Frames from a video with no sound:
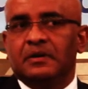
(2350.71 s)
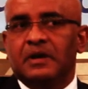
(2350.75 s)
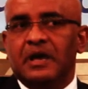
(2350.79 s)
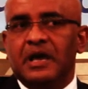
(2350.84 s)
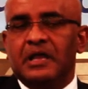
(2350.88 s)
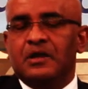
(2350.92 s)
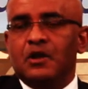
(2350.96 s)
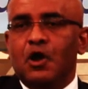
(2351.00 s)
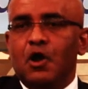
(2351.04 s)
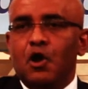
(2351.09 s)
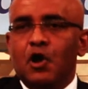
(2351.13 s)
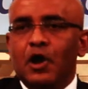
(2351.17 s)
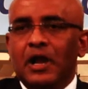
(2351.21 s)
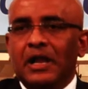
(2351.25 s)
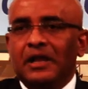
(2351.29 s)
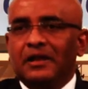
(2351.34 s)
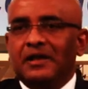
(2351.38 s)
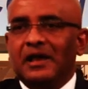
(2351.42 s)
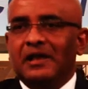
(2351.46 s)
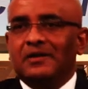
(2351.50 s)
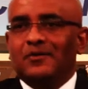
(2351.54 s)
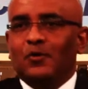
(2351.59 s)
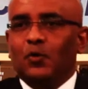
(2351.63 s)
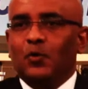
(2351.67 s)
And oil
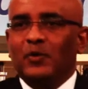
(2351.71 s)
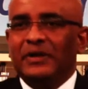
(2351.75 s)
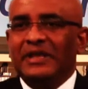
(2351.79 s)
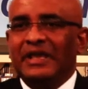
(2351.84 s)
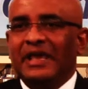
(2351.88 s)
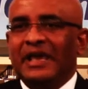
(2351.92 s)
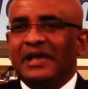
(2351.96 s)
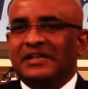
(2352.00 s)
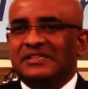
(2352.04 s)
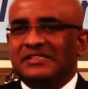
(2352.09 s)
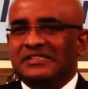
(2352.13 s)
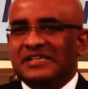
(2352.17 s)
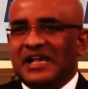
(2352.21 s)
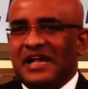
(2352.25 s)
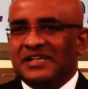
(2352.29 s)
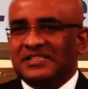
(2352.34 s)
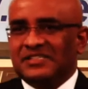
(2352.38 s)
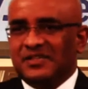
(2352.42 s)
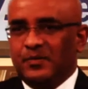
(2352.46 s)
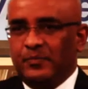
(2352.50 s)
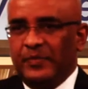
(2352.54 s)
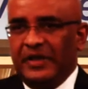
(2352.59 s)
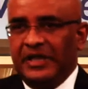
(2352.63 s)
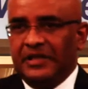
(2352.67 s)
can only
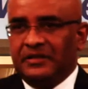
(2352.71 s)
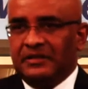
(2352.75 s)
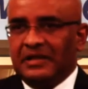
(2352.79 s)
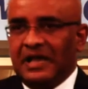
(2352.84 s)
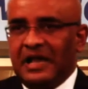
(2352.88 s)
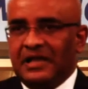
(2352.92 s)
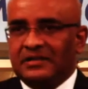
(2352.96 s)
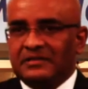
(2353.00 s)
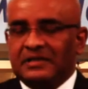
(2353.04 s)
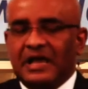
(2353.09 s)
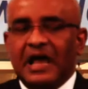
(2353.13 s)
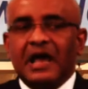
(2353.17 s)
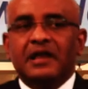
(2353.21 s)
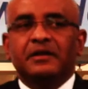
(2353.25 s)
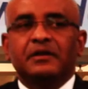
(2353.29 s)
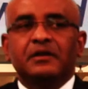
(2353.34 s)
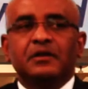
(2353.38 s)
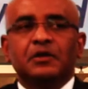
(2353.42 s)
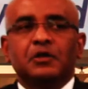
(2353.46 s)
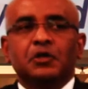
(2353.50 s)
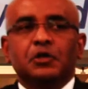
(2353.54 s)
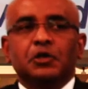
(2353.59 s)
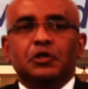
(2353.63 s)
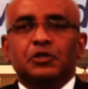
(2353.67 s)
exacerbate that.
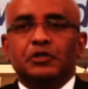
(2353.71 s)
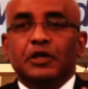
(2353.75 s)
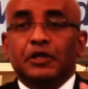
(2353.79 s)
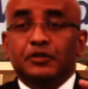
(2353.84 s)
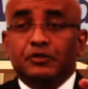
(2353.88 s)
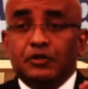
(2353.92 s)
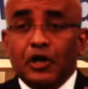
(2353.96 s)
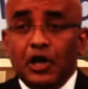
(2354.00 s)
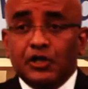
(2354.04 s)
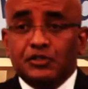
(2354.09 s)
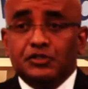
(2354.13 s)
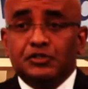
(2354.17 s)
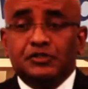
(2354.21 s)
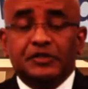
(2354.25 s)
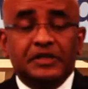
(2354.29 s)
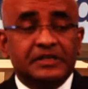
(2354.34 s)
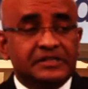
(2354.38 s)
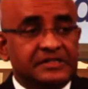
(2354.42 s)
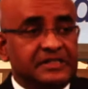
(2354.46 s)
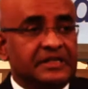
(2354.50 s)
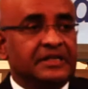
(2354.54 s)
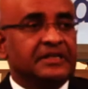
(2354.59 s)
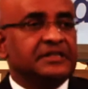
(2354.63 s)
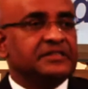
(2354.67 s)
And the Dutch
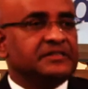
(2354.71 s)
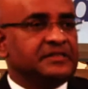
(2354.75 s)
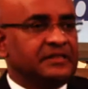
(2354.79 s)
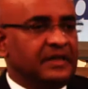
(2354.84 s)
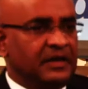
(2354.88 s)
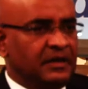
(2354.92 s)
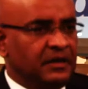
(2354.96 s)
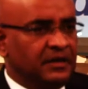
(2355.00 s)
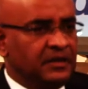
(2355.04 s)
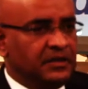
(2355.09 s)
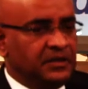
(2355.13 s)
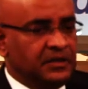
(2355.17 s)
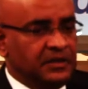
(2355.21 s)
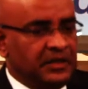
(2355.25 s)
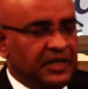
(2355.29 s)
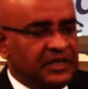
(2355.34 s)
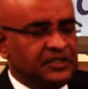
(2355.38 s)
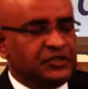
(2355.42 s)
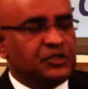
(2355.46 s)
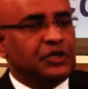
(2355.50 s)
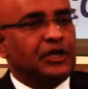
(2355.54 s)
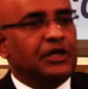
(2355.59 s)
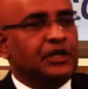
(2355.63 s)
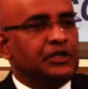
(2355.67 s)
disease, the,
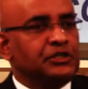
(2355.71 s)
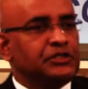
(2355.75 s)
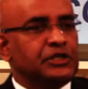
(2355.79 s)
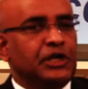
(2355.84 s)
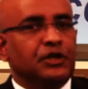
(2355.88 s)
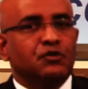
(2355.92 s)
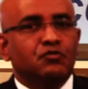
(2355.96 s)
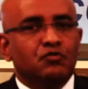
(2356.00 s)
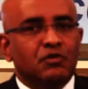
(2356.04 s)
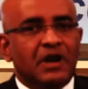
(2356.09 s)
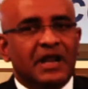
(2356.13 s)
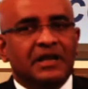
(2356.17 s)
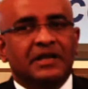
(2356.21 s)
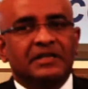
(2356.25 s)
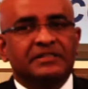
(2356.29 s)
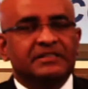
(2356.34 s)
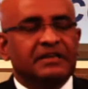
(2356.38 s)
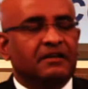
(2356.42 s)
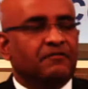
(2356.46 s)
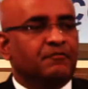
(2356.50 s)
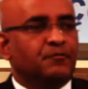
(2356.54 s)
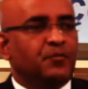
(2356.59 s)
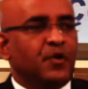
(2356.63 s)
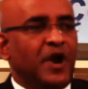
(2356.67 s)
the change in
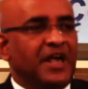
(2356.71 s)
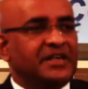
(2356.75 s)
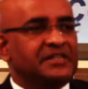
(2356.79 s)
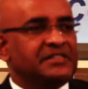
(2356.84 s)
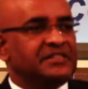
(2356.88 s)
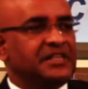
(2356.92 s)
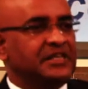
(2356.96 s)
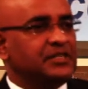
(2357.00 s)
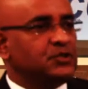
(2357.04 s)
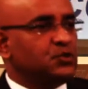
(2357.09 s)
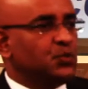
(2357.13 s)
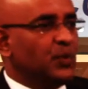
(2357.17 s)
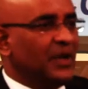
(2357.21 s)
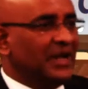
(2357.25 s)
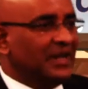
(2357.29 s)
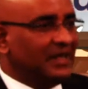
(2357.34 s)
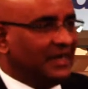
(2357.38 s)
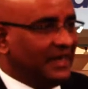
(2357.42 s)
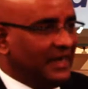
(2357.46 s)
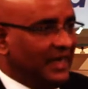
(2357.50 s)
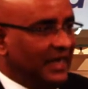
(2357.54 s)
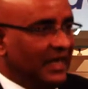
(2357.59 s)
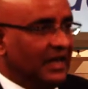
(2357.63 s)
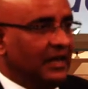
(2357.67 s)
relative prices will
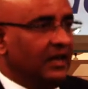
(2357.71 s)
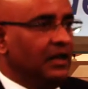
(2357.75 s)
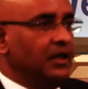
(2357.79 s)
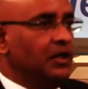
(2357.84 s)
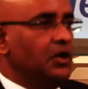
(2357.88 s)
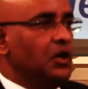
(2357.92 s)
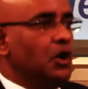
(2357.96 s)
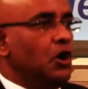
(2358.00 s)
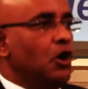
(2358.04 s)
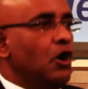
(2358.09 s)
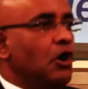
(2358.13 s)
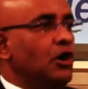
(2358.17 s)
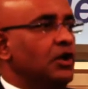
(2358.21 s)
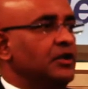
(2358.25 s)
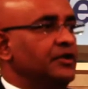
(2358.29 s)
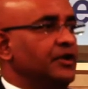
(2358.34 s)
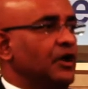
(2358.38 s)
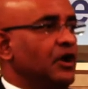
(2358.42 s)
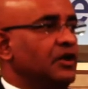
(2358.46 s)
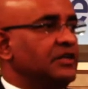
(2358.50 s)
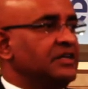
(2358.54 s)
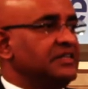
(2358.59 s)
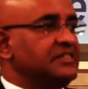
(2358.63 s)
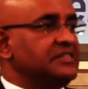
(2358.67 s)
kill all the
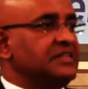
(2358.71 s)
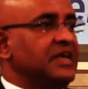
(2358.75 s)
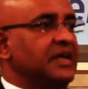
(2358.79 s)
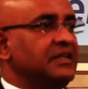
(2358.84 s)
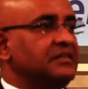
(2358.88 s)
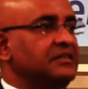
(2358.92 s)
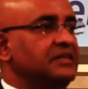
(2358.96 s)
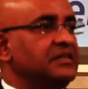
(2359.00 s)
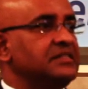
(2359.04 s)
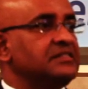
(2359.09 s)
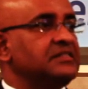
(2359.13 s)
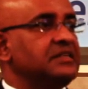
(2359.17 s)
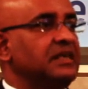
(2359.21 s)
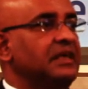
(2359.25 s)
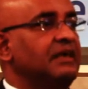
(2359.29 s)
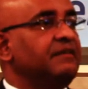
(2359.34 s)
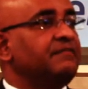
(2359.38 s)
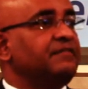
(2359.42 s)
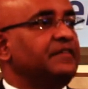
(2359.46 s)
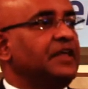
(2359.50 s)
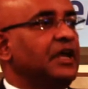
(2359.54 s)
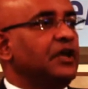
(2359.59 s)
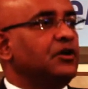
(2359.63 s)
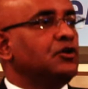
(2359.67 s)
other sectors
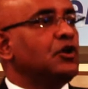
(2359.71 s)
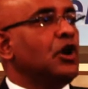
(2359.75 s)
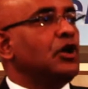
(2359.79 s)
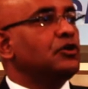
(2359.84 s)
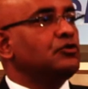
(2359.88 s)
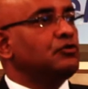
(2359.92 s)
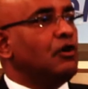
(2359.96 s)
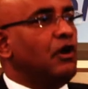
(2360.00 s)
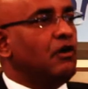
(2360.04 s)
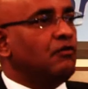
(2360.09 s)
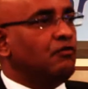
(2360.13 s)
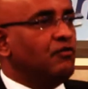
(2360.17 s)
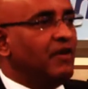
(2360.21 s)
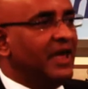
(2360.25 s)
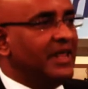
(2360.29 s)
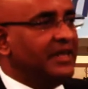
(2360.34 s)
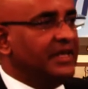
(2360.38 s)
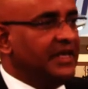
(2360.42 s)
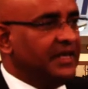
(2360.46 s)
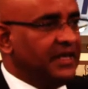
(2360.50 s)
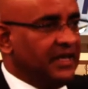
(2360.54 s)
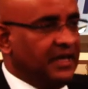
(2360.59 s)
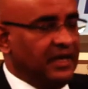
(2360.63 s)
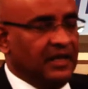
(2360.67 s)
if they're not
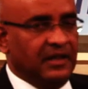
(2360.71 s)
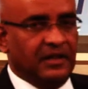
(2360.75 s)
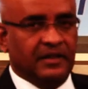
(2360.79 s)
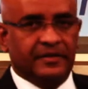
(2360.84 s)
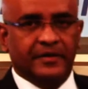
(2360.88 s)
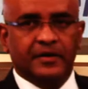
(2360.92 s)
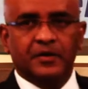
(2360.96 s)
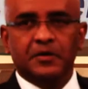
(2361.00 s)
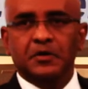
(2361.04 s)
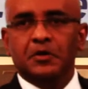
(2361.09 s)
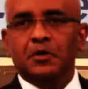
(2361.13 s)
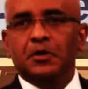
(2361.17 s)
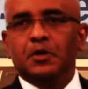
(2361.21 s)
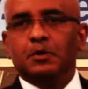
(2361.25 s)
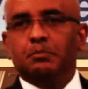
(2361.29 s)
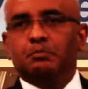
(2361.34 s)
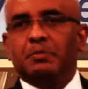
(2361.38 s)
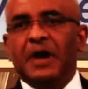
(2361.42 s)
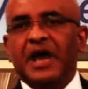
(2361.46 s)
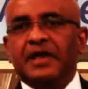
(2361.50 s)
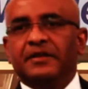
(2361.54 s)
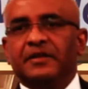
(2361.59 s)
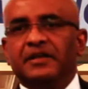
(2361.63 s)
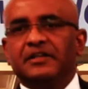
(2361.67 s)
already killed
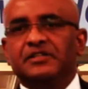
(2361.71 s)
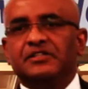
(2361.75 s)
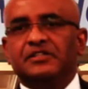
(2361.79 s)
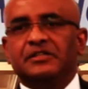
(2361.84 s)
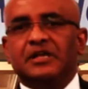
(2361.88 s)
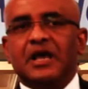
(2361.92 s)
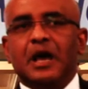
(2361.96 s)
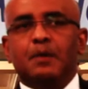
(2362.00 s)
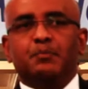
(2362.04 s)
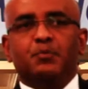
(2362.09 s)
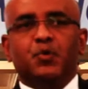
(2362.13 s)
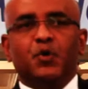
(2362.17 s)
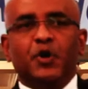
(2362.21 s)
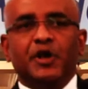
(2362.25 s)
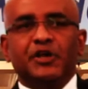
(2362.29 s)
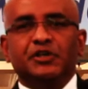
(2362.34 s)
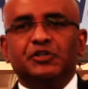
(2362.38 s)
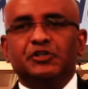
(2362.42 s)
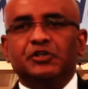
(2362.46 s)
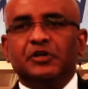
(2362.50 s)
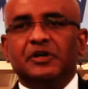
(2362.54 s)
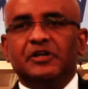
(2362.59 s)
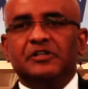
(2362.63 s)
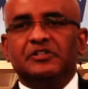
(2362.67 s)
by this
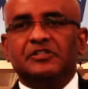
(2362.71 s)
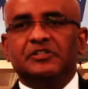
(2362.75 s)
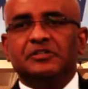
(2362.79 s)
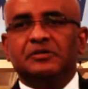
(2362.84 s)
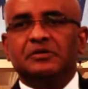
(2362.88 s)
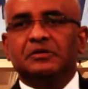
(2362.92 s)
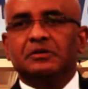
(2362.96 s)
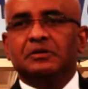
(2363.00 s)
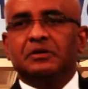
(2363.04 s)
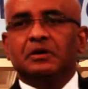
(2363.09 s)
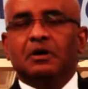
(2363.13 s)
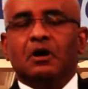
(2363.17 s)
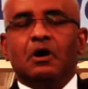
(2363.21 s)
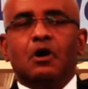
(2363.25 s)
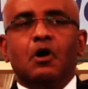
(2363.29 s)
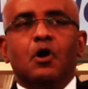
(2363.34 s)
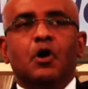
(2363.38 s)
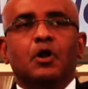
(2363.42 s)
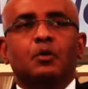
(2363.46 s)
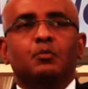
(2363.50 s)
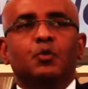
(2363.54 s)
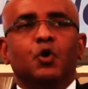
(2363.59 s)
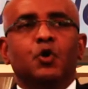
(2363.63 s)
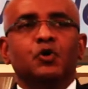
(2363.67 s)
capricious,
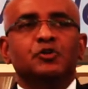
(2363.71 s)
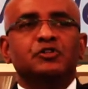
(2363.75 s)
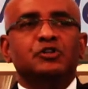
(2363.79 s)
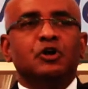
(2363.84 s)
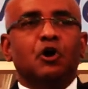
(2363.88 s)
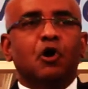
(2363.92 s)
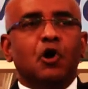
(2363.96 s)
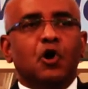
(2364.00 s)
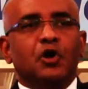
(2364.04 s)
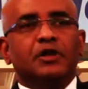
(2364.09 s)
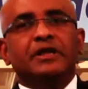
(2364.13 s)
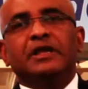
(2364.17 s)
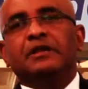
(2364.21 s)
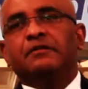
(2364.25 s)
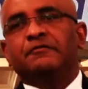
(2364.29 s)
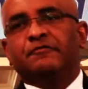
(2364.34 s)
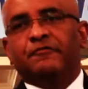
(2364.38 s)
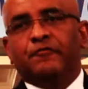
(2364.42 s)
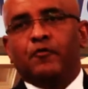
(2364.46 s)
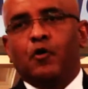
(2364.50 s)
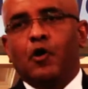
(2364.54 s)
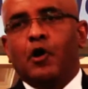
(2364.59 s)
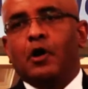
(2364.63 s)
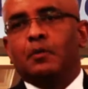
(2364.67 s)
almost
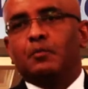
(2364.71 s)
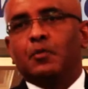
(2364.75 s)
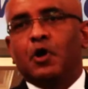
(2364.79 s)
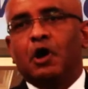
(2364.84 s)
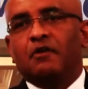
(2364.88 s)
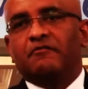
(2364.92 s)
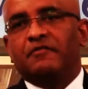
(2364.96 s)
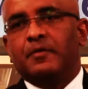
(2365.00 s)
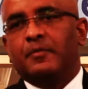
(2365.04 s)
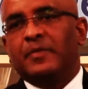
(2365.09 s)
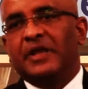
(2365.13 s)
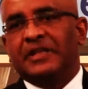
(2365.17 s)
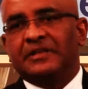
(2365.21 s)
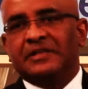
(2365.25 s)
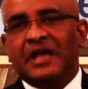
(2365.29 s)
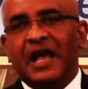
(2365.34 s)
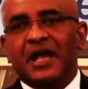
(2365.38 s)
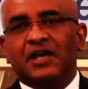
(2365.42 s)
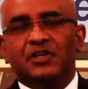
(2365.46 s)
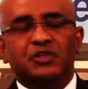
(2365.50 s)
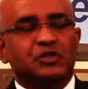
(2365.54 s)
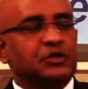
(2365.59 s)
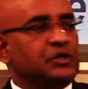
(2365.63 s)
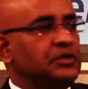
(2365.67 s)
uninformed government
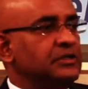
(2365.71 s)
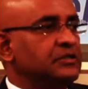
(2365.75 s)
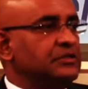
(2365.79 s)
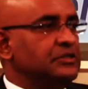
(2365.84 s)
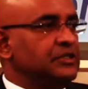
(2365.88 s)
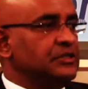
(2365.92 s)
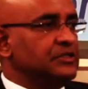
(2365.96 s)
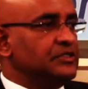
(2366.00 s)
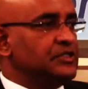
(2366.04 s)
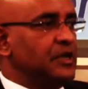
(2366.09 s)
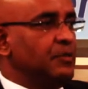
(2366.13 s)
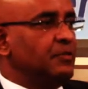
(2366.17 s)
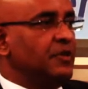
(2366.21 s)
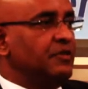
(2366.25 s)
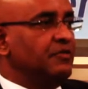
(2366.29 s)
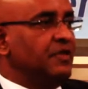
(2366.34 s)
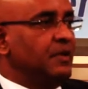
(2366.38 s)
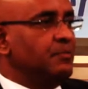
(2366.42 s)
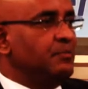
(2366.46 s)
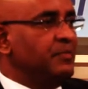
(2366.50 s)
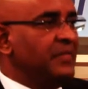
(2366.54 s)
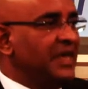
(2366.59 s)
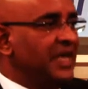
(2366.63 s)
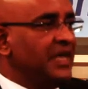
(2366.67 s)
action to some of
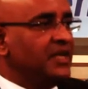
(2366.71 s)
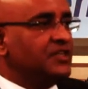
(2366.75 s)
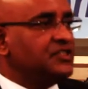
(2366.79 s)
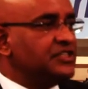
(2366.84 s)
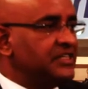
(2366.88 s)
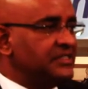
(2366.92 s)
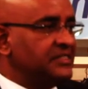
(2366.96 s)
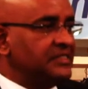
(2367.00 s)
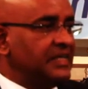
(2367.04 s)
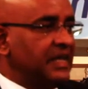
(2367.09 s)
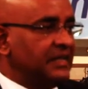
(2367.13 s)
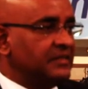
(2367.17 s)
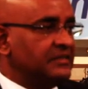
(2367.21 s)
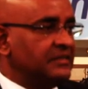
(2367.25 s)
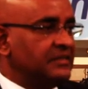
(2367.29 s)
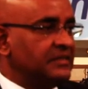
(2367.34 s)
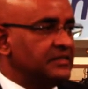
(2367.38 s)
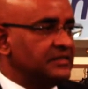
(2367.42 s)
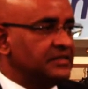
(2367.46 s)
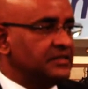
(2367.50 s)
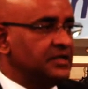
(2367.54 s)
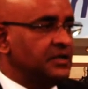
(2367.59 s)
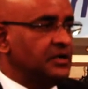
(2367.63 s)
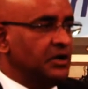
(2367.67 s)
the major
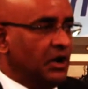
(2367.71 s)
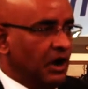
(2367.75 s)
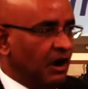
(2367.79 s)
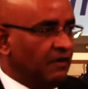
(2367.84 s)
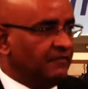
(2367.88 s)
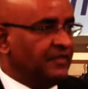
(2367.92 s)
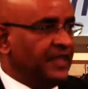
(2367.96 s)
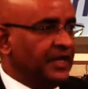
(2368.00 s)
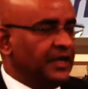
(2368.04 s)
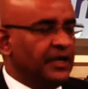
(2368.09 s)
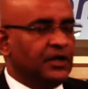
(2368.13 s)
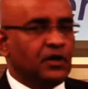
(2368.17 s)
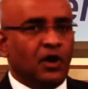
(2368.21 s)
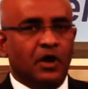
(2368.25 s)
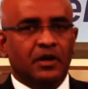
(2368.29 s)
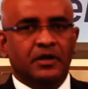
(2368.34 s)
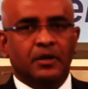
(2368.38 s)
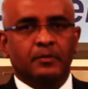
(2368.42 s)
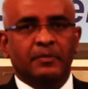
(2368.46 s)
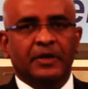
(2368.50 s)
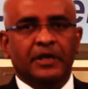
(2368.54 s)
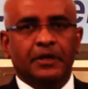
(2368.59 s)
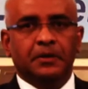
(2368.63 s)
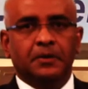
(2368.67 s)
sectors of the
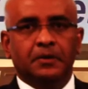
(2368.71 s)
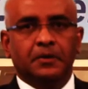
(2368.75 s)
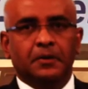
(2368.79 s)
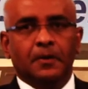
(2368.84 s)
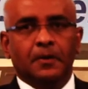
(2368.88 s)
economy.